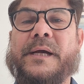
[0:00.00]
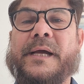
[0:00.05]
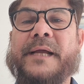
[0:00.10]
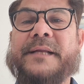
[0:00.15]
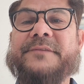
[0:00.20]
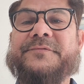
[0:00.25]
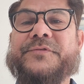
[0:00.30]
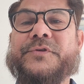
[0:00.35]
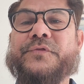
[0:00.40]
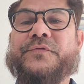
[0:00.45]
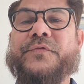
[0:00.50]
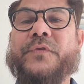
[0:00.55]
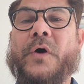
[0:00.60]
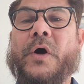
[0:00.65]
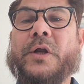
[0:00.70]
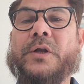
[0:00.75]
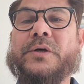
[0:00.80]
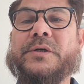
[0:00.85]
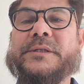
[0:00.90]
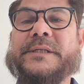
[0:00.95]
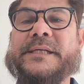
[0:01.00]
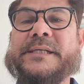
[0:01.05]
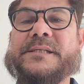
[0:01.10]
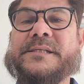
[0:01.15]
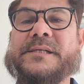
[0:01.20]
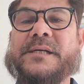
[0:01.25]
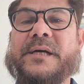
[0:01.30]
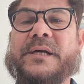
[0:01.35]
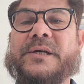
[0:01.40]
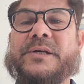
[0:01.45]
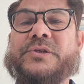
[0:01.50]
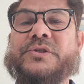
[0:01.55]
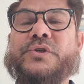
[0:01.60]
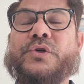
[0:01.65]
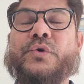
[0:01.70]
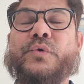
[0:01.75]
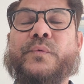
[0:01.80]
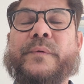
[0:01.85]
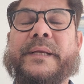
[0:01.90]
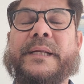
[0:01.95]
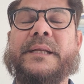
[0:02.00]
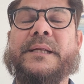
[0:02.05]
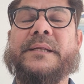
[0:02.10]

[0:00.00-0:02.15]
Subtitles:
And if you follow this, you will